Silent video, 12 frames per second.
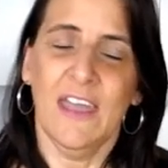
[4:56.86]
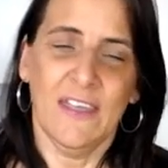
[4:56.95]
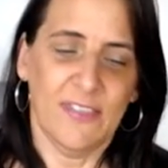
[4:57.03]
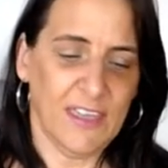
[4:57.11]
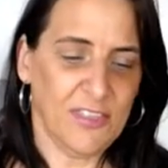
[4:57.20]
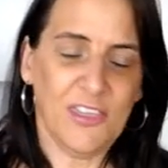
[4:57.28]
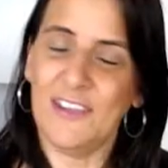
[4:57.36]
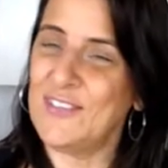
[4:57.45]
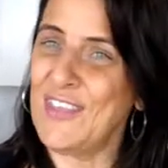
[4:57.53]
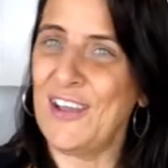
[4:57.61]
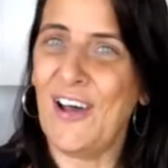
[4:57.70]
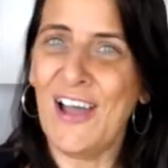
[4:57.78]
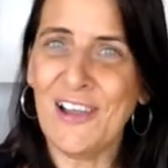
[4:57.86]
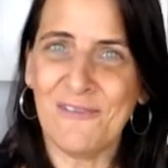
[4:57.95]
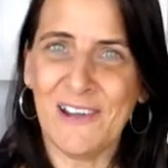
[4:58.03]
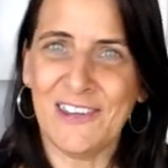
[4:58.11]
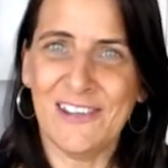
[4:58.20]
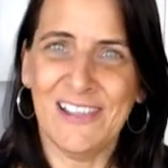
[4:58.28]
They're things that I
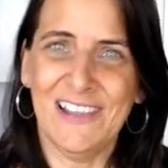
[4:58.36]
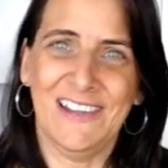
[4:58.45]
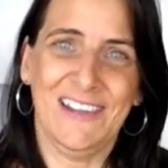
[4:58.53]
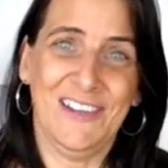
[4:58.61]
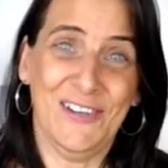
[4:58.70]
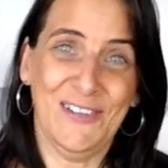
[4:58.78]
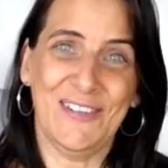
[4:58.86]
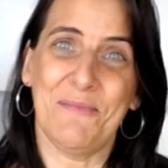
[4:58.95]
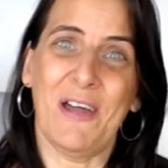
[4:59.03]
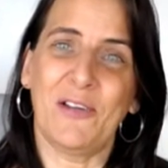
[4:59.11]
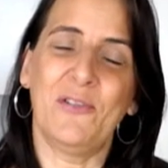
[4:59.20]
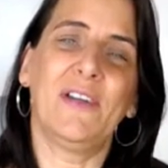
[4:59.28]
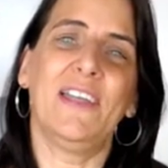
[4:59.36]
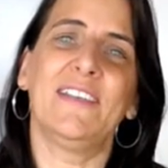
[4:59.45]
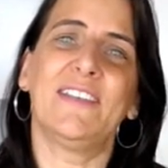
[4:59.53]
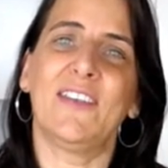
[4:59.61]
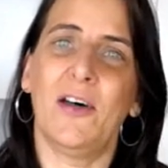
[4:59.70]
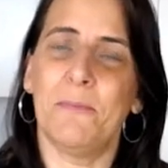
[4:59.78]
regularly use in my cooking,
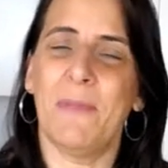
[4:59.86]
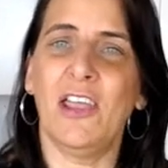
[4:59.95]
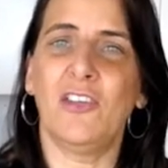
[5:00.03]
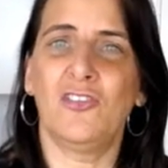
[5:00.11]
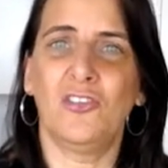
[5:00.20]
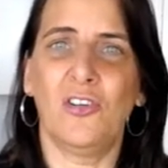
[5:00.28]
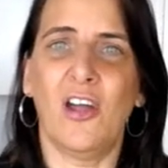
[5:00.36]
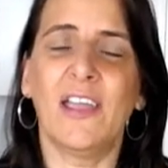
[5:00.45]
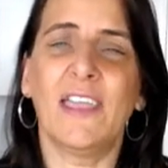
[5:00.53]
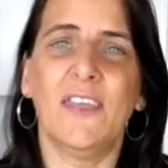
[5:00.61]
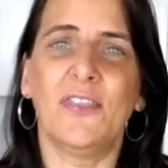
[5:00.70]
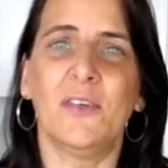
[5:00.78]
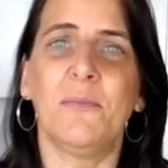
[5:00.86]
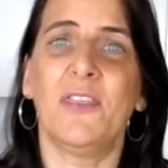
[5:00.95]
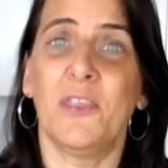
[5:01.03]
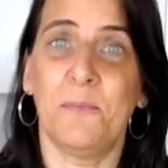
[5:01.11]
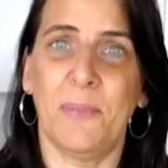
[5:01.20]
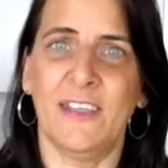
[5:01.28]
so I make sure I get them at
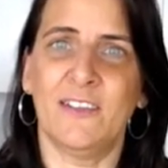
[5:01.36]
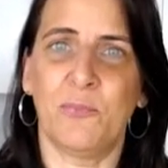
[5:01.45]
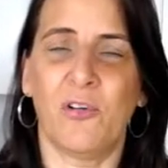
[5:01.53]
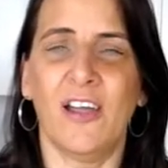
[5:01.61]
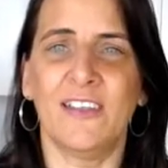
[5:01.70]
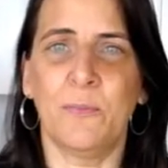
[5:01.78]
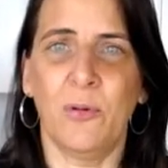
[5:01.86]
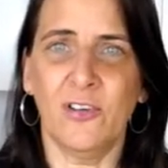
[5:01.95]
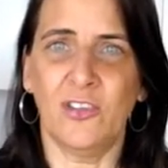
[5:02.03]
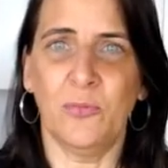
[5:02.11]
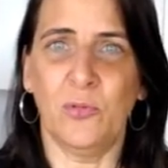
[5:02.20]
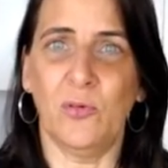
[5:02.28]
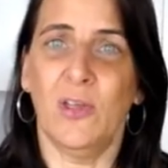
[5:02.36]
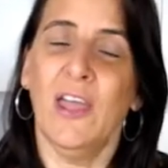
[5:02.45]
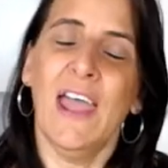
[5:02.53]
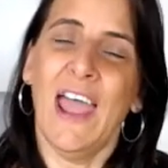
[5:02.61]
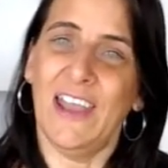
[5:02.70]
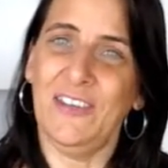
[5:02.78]
the best price possible.
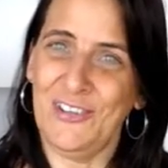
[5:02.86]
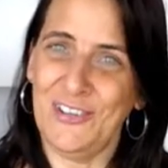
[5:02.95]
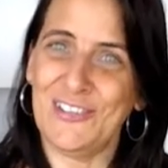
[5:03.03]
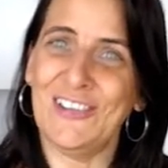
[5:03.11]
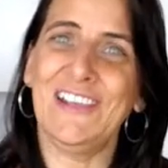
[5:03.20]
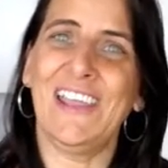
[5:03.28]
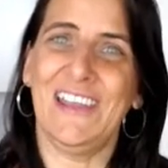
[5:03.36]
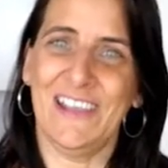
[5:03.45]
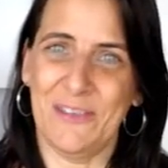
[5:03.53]
And usually getting them